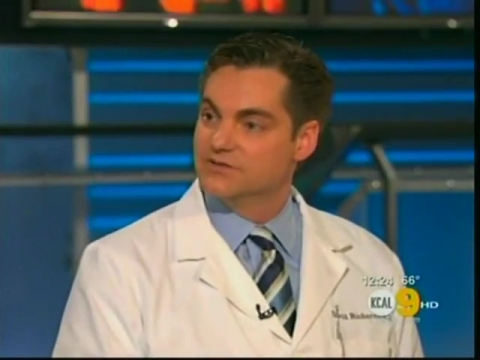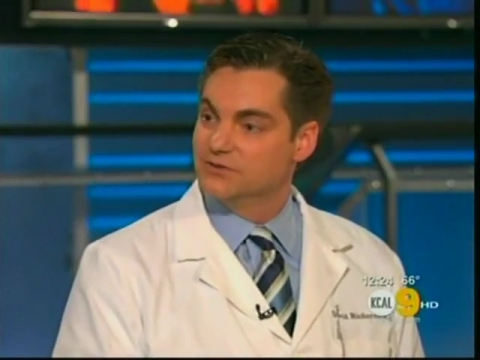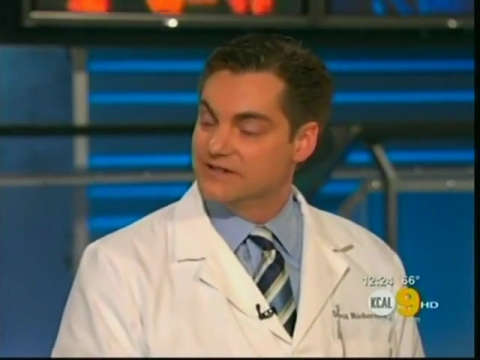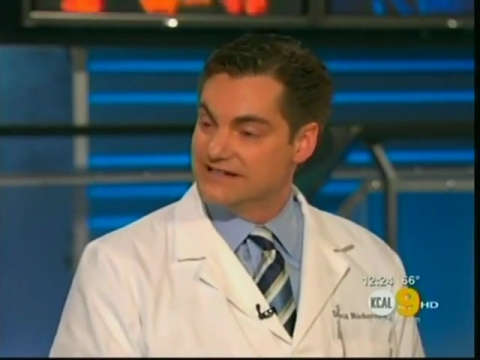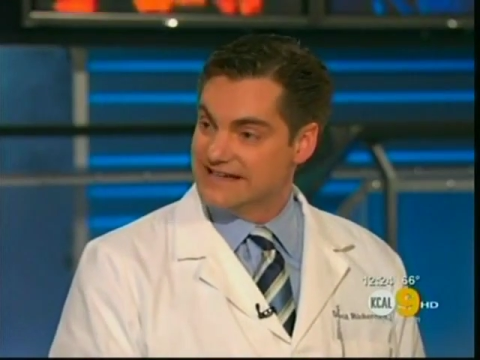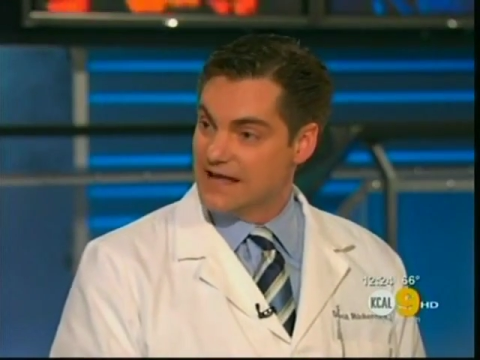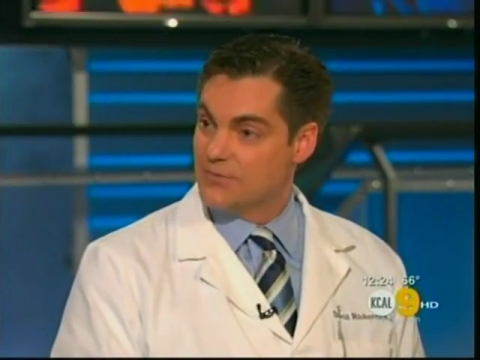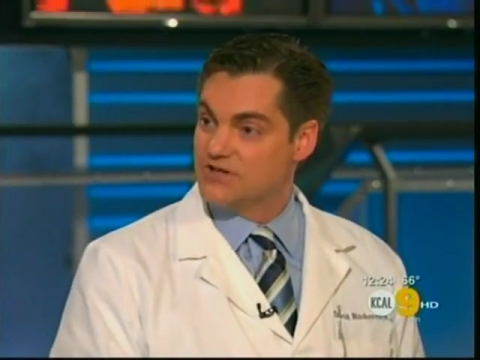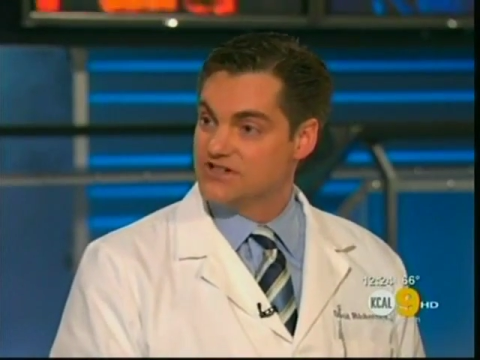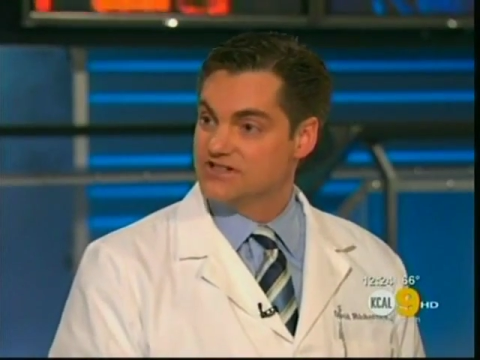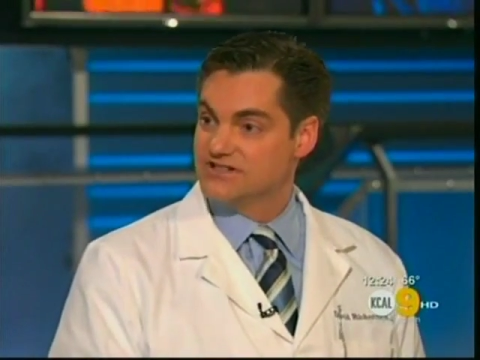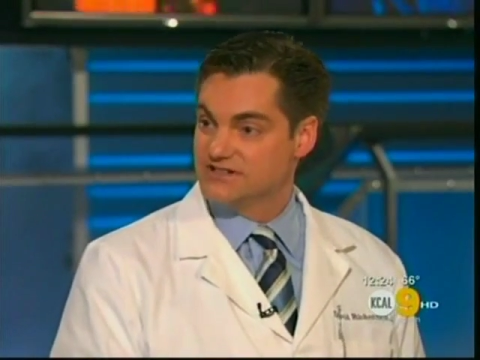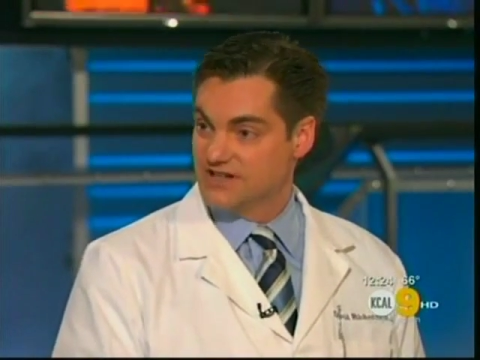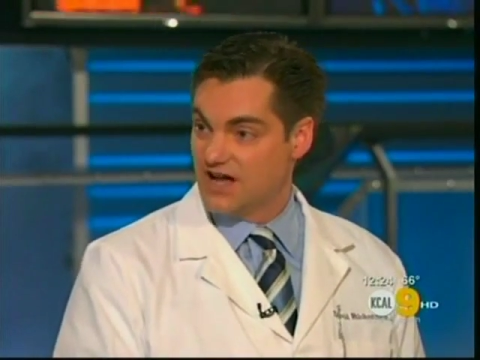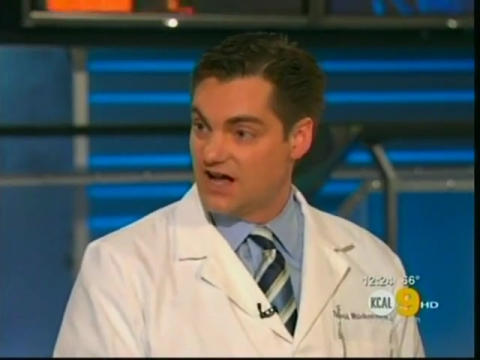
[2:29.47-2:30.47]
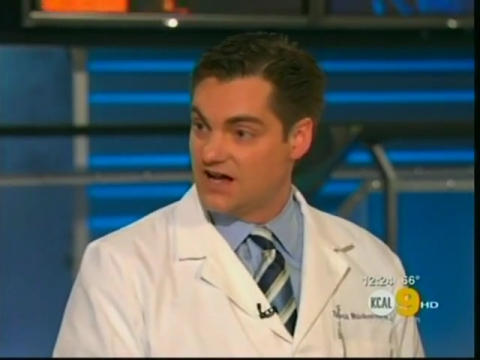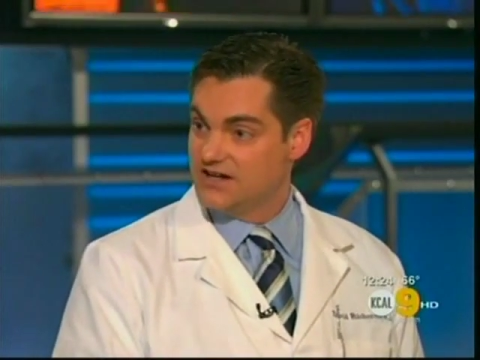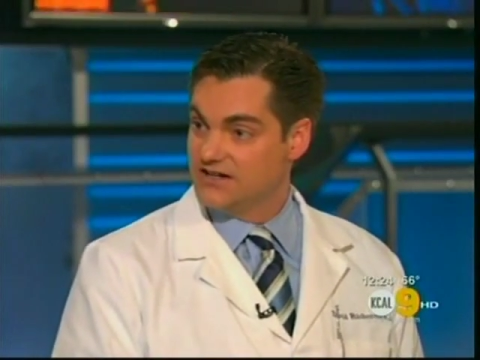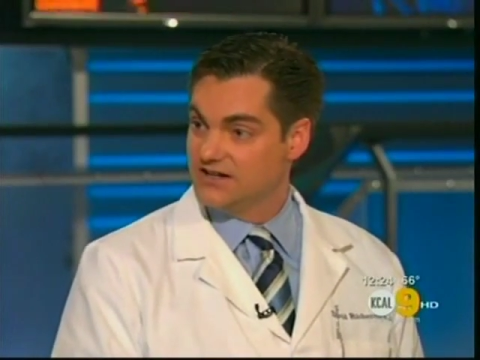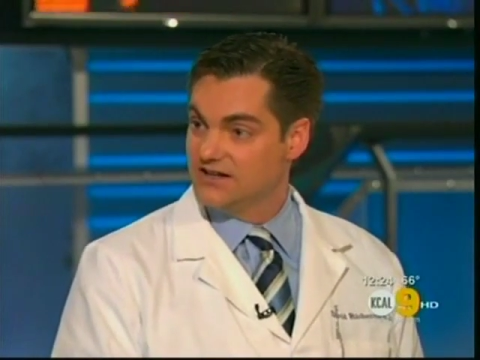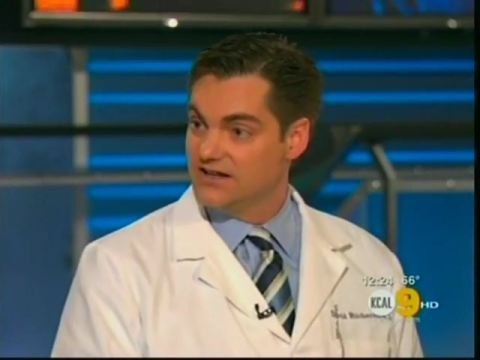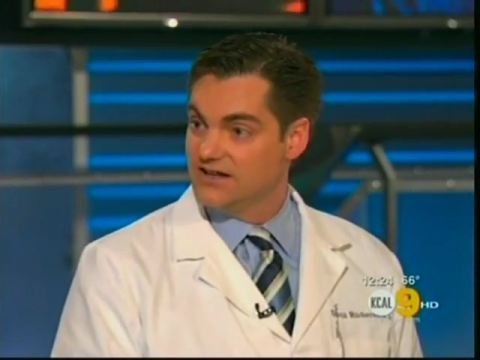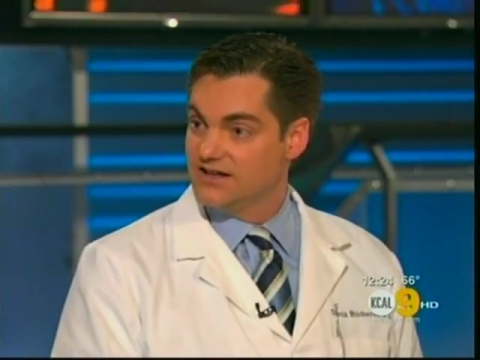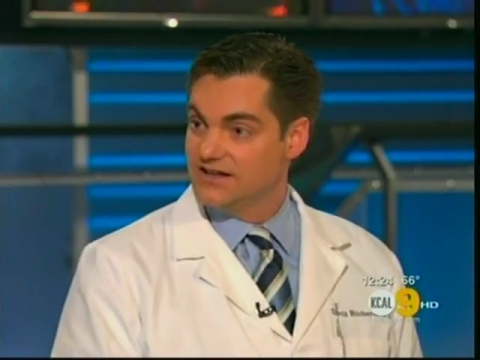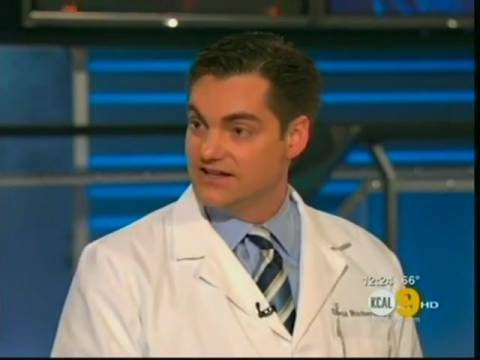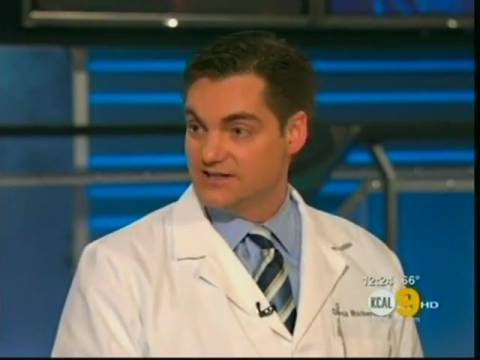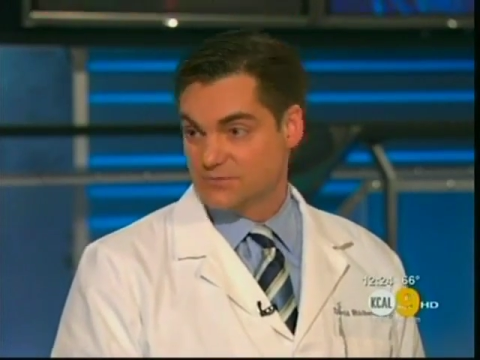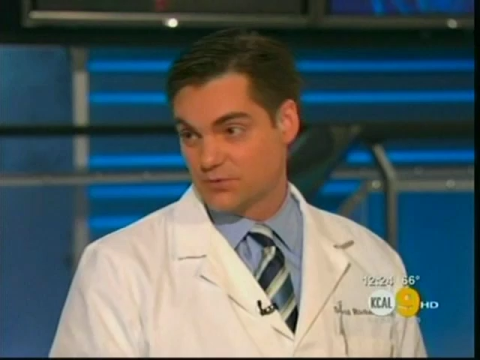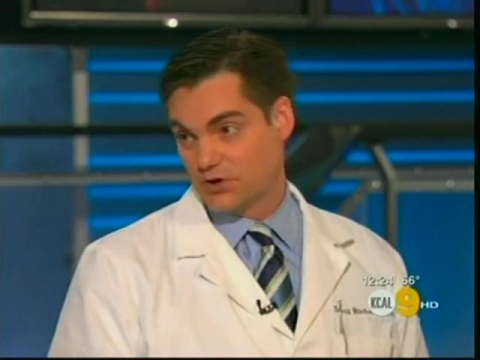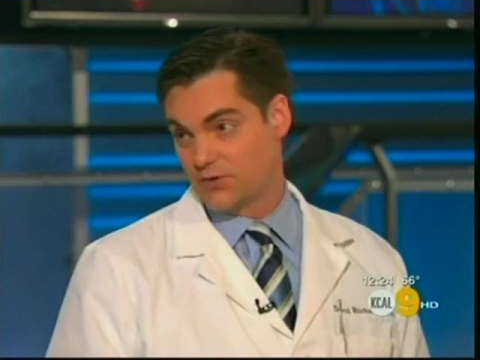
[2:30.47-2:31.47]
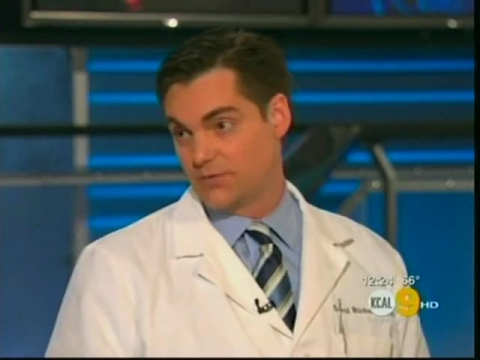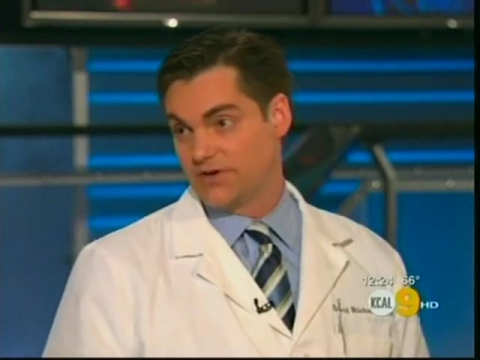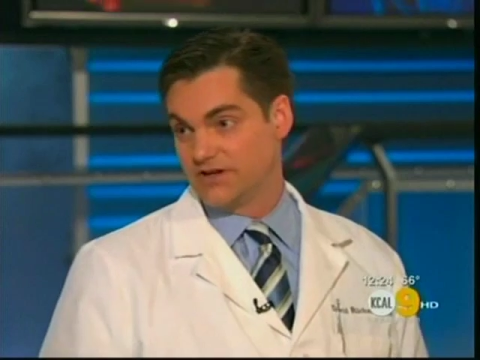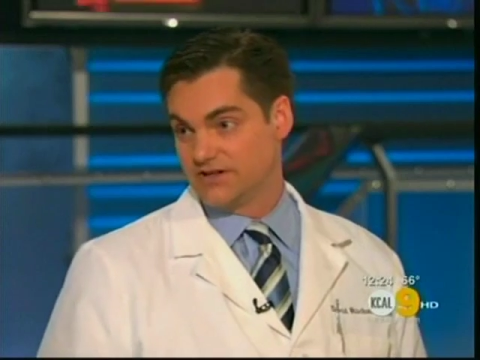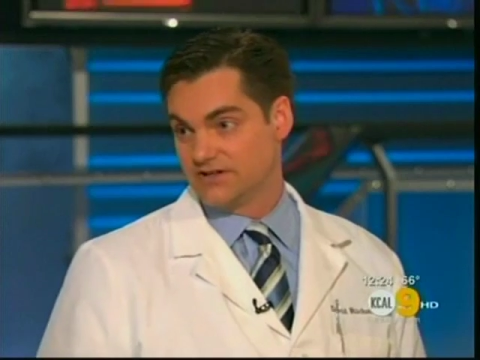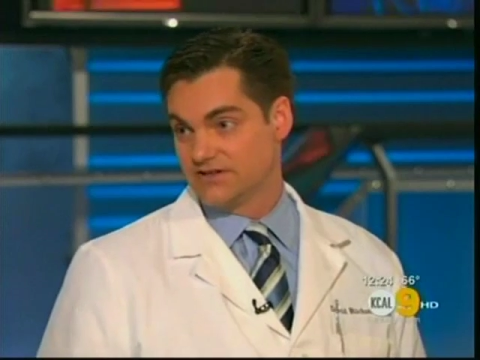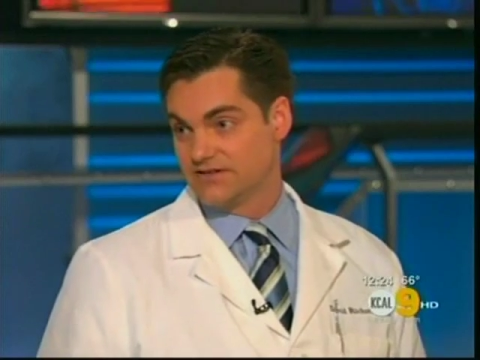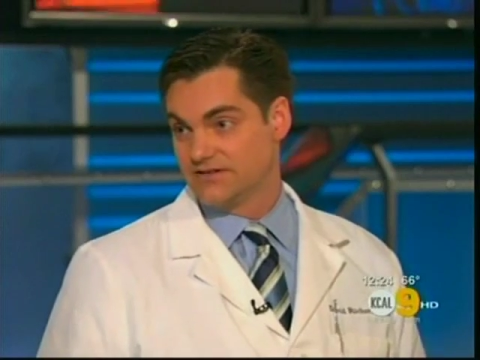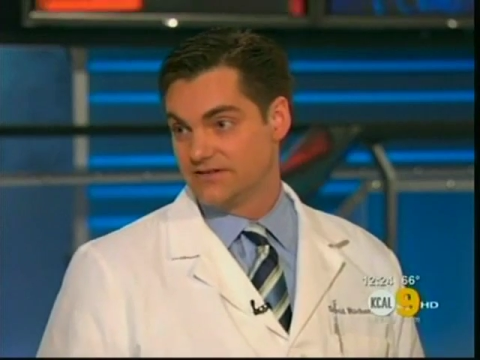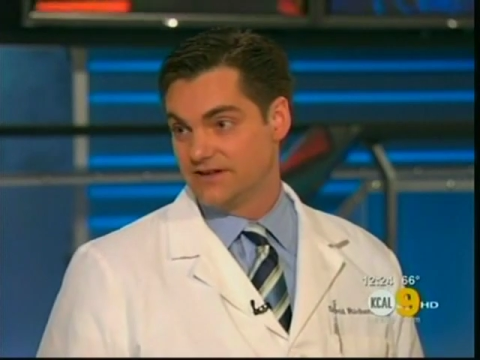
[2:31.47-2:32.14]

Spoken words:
that when damage is done, it's permanent.